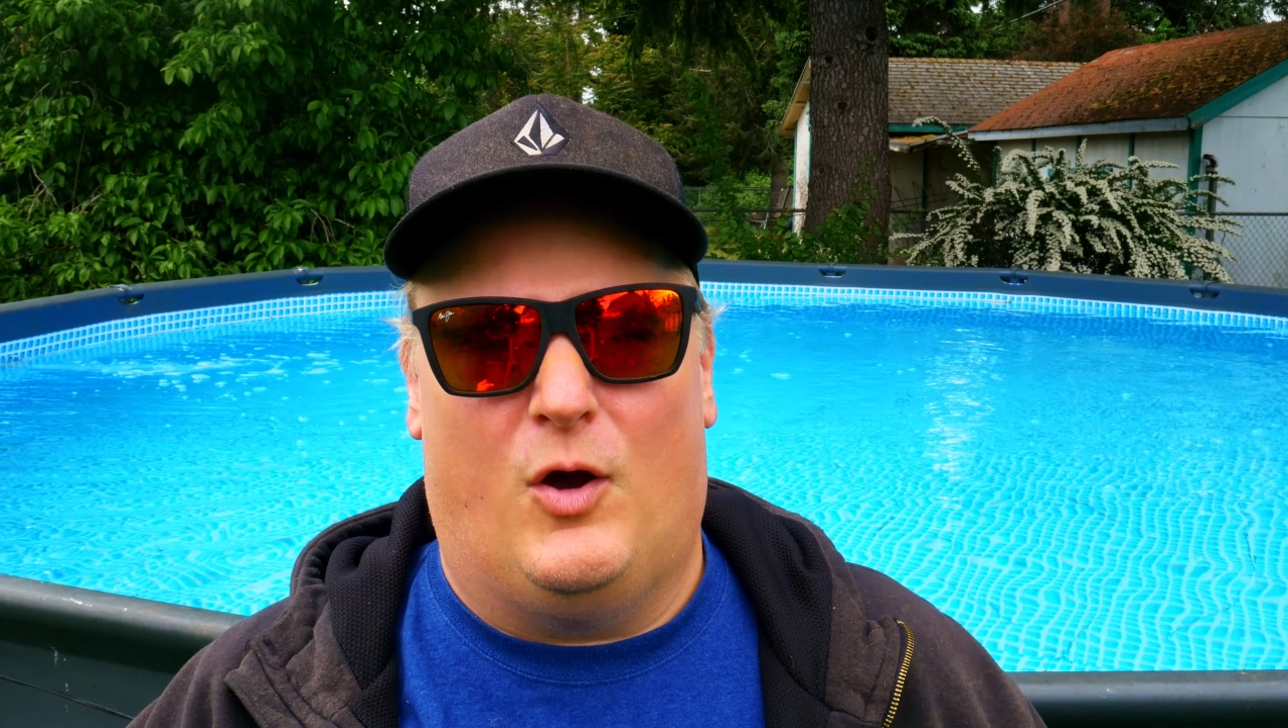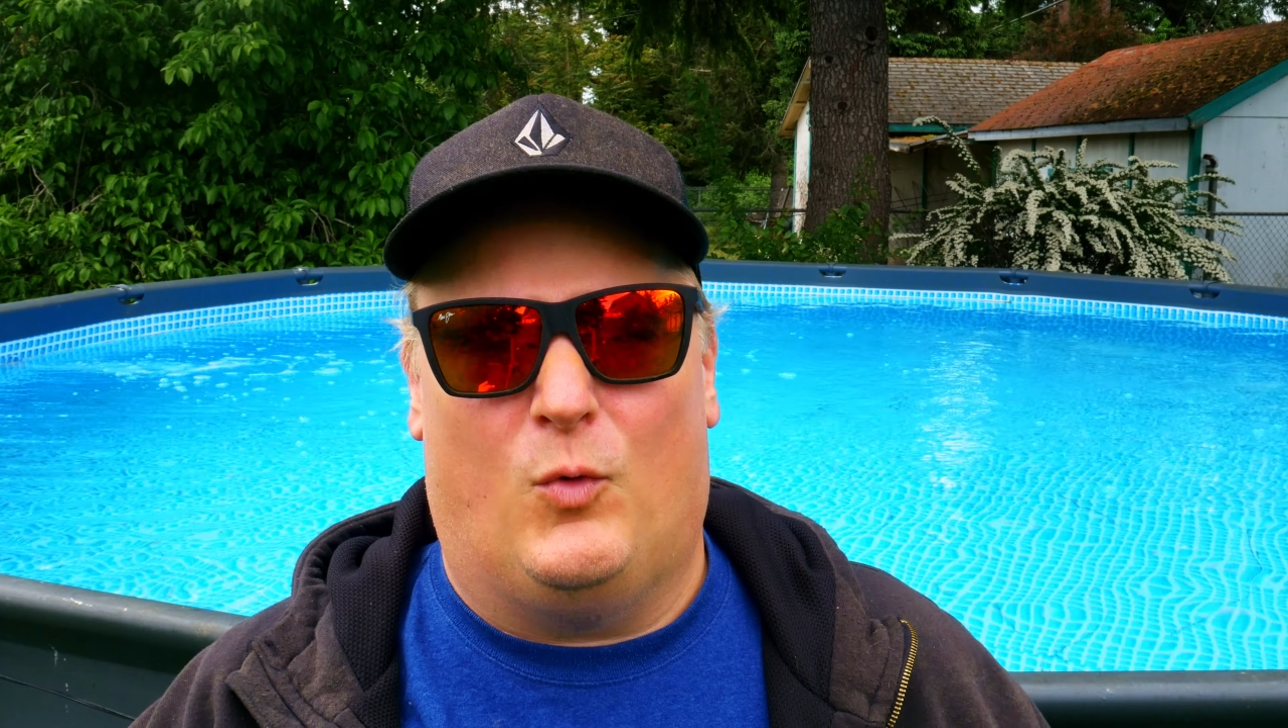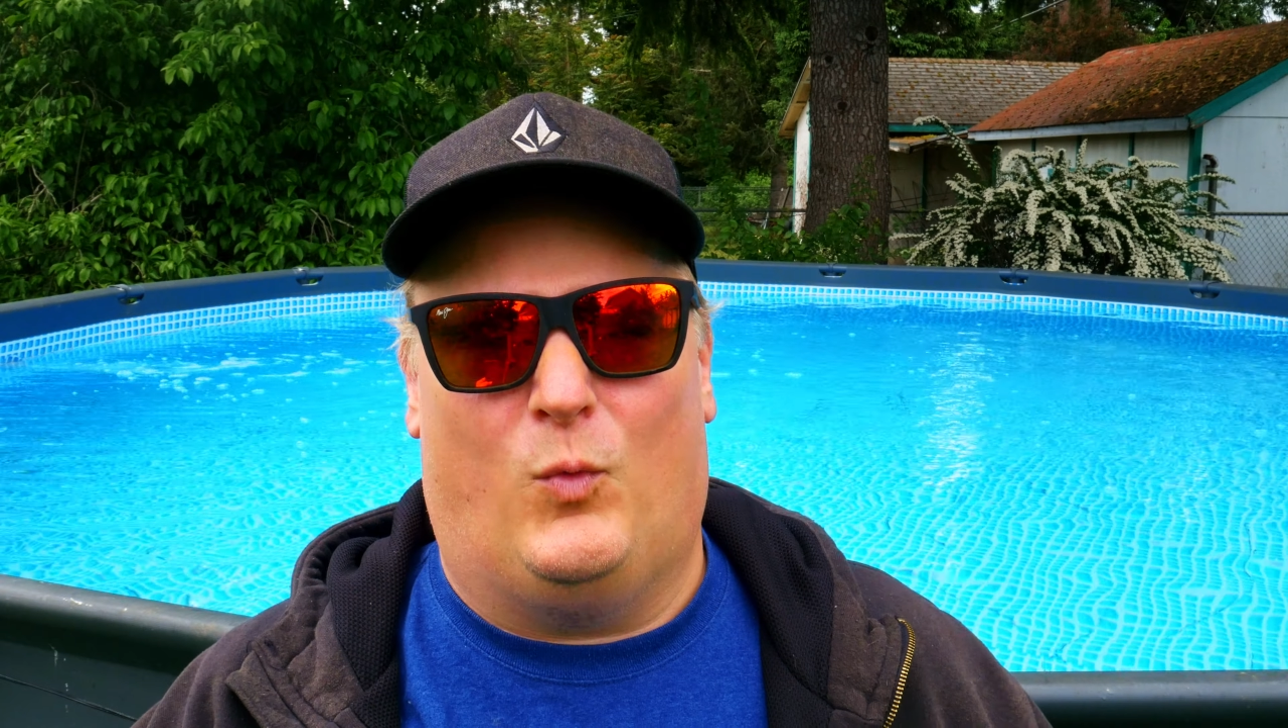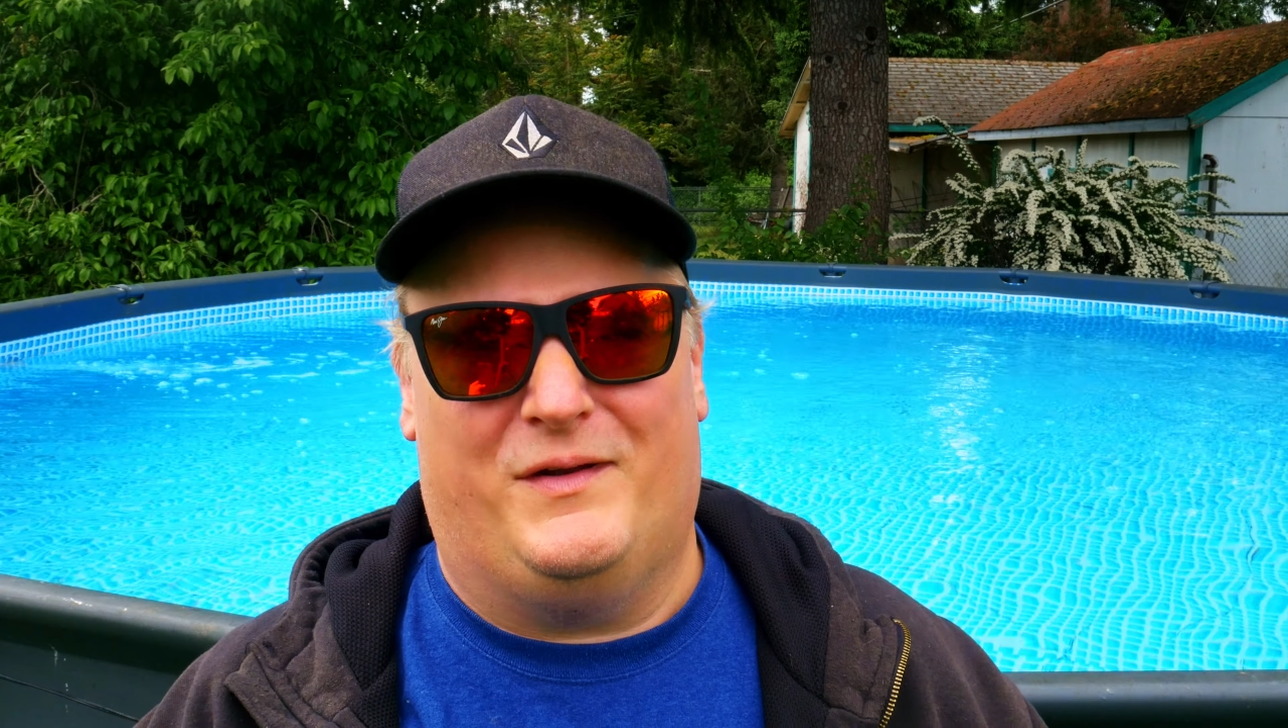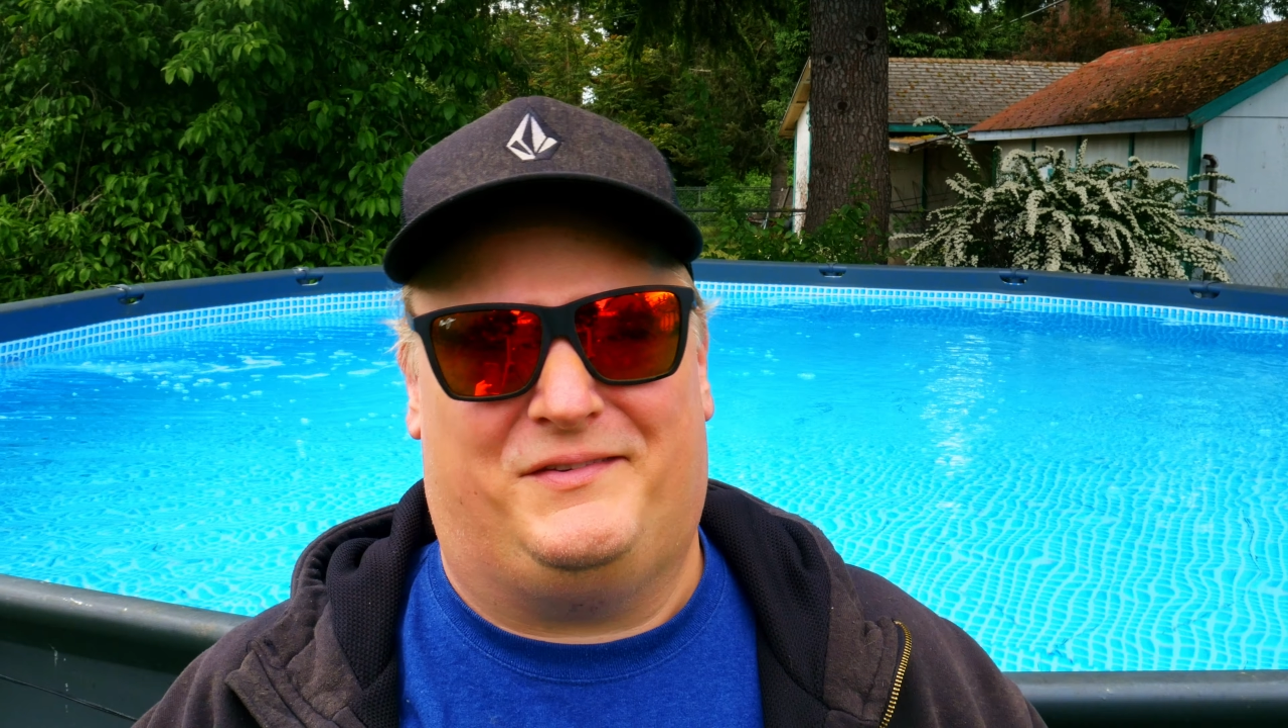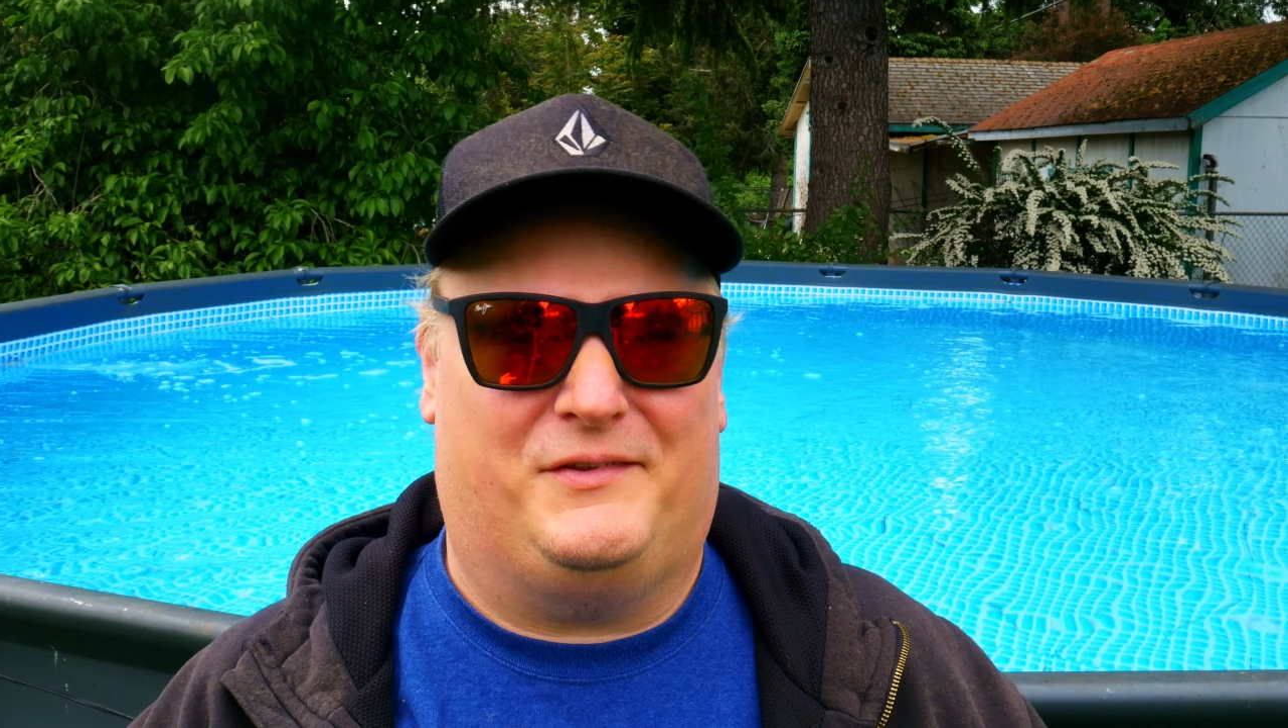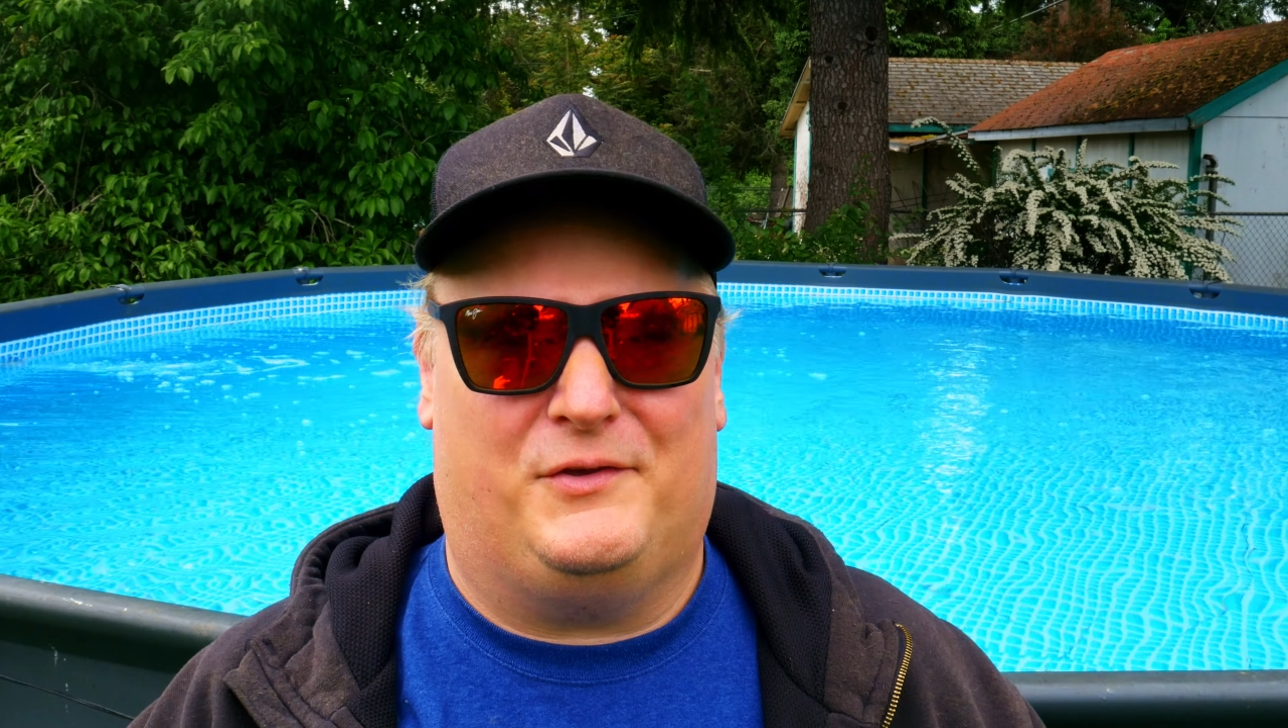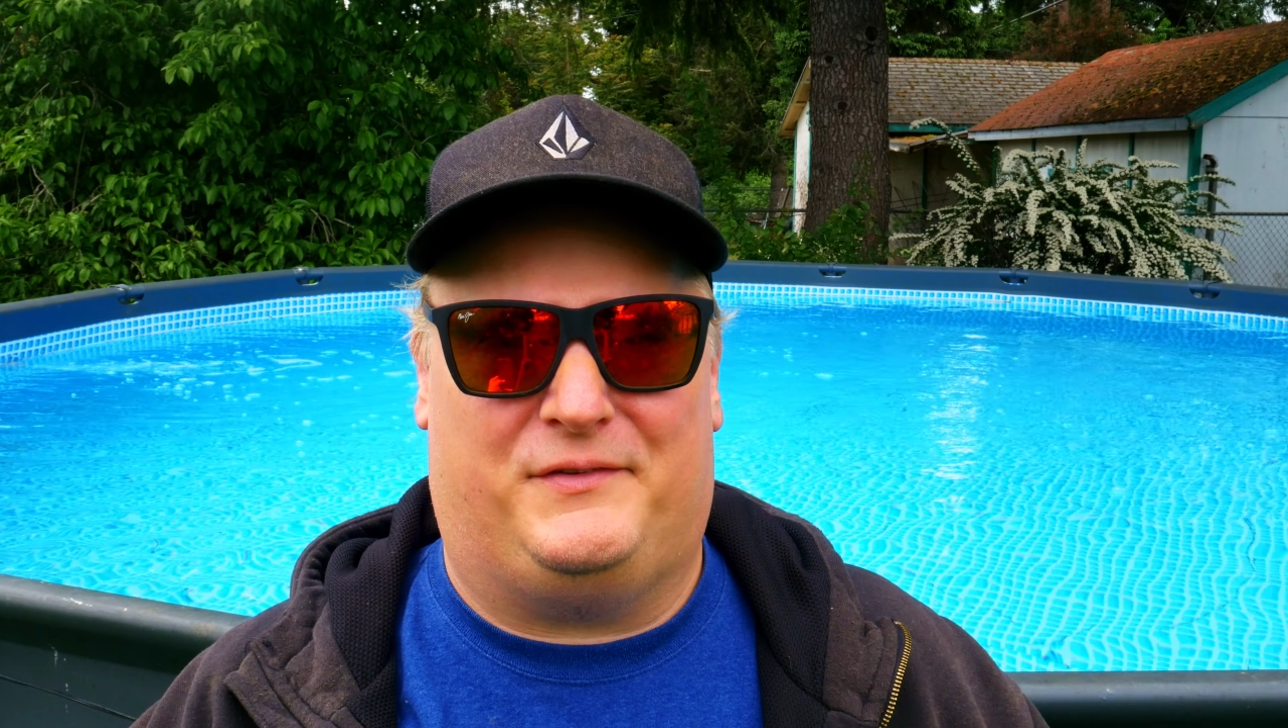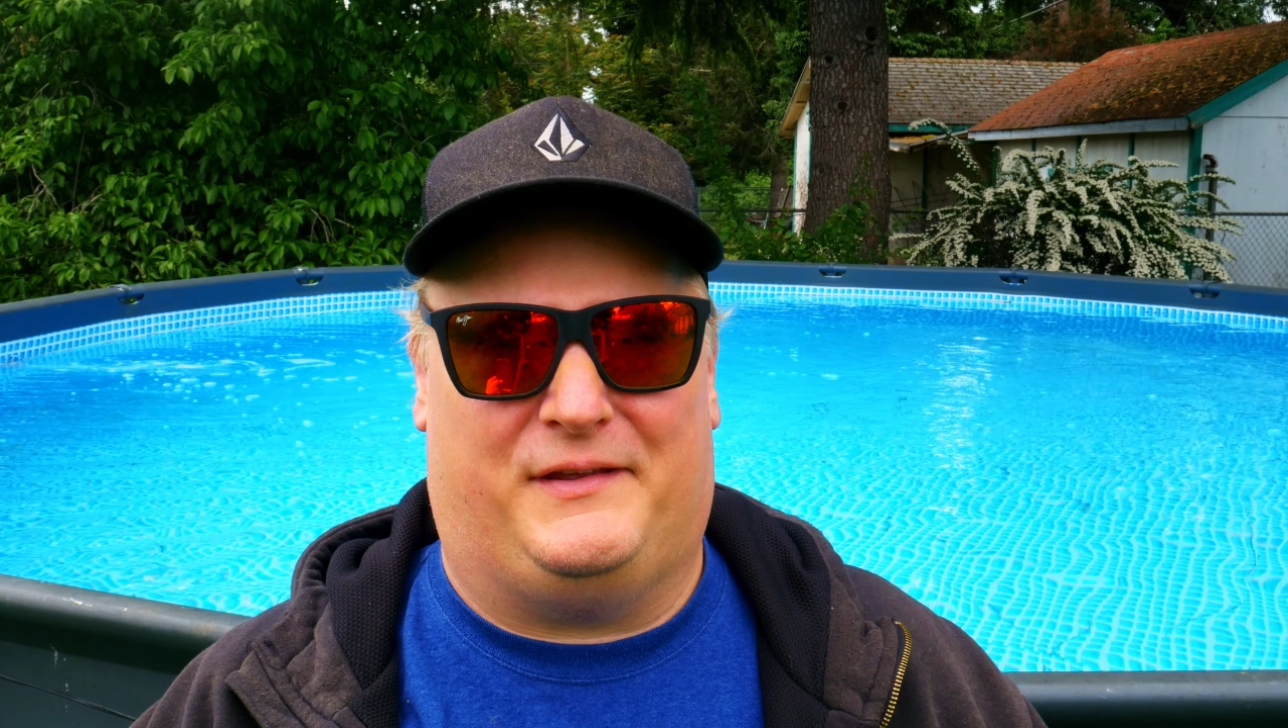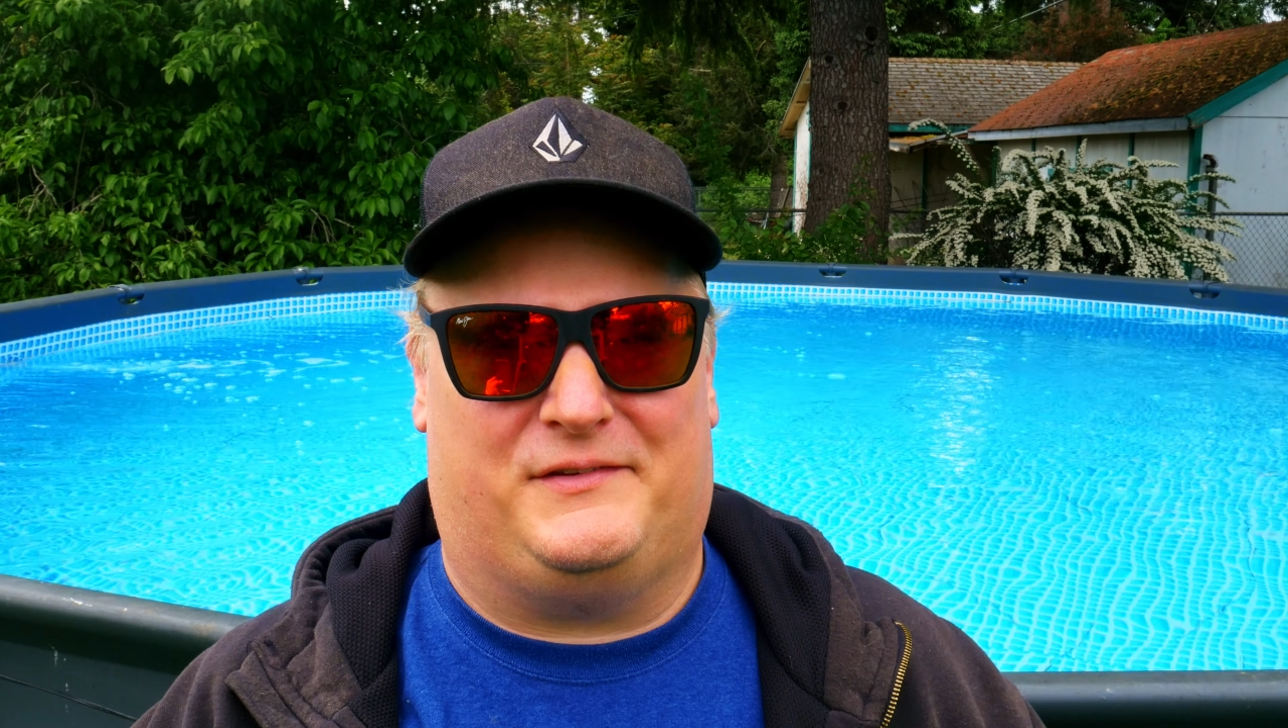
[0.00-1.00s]
Once
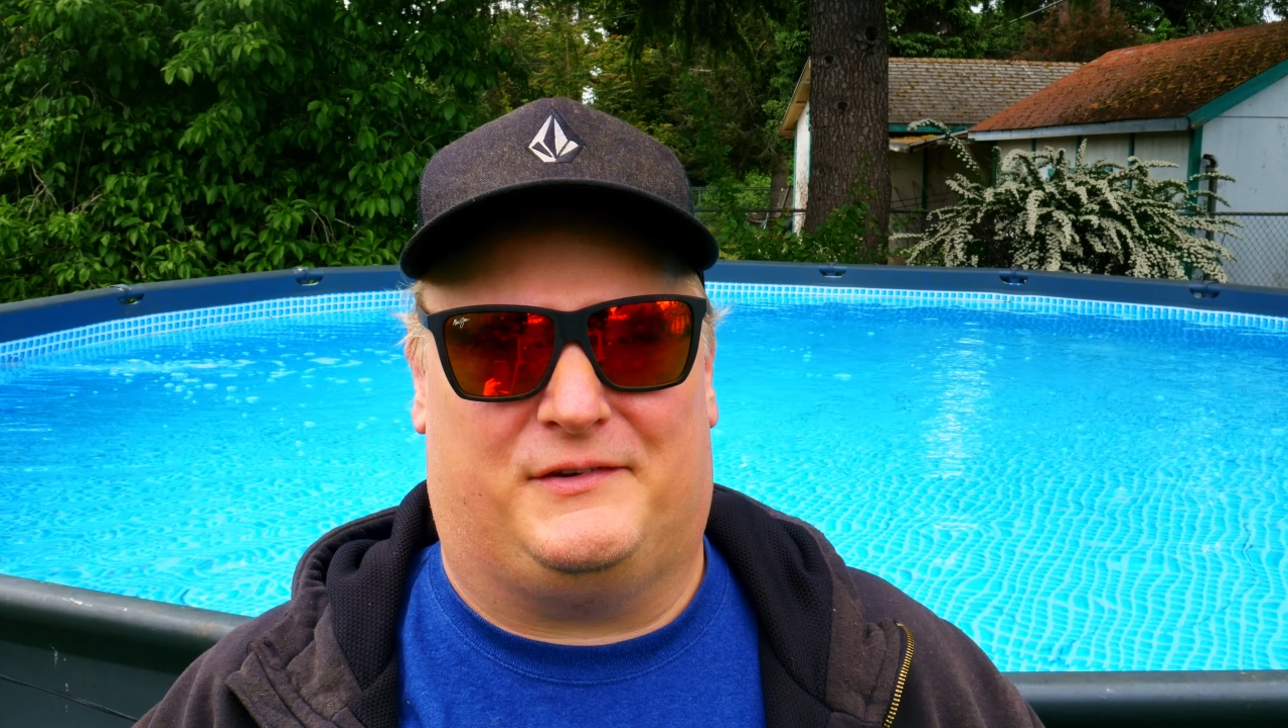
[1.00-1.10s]
those things